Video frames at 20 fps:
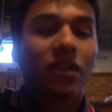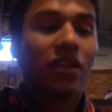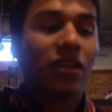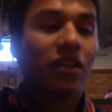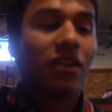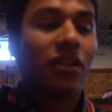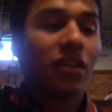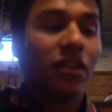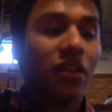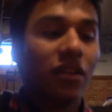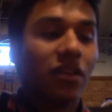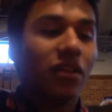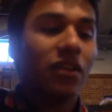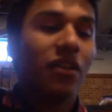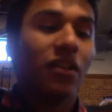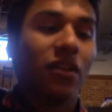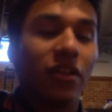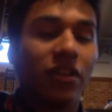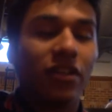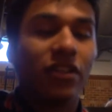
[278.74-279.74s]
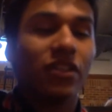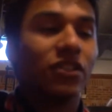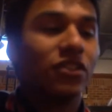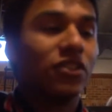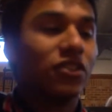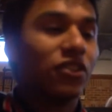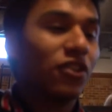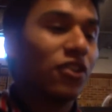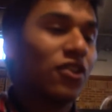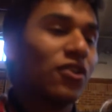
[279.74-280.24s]
All right,
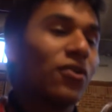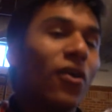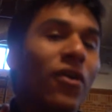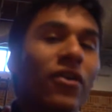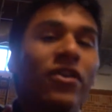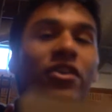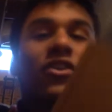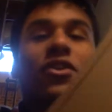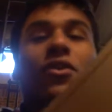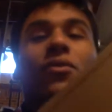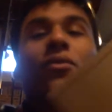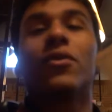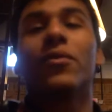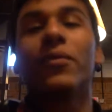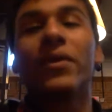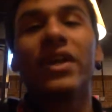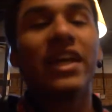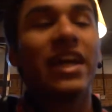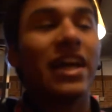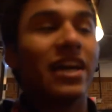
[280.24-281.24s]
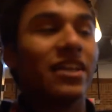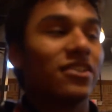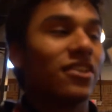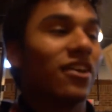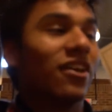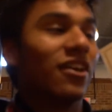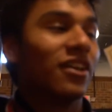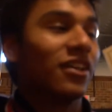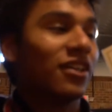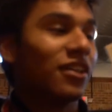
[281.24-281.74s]
yes sir. You already know where we at,
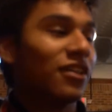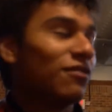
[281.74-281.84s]
dog.